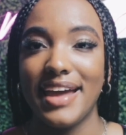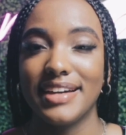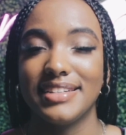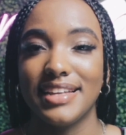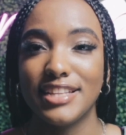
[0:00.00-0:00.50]

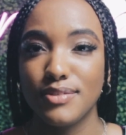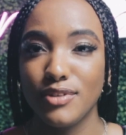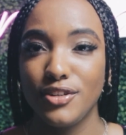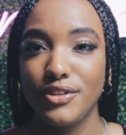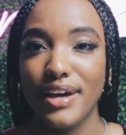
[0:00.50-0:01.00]
and in this
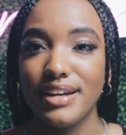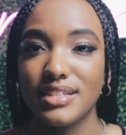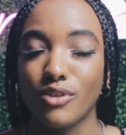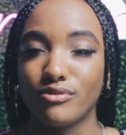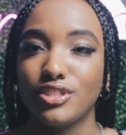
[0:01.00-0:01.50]
video, you
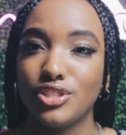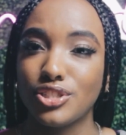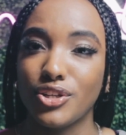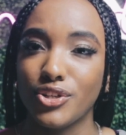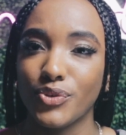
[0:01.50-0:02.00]
guys, I want to
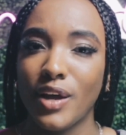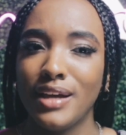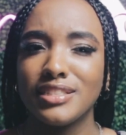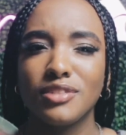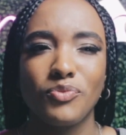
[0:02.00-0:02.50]
show you
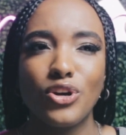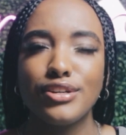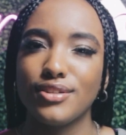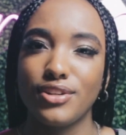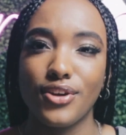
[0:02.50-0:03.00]
some
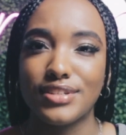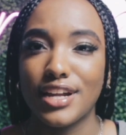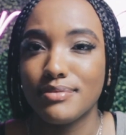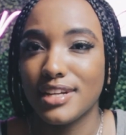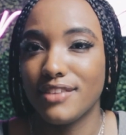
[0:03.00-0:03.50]
more studio
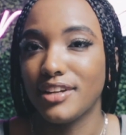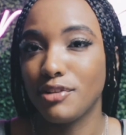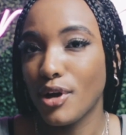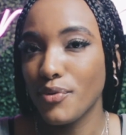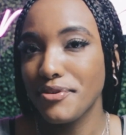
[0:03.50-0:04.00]
setups that I've done in my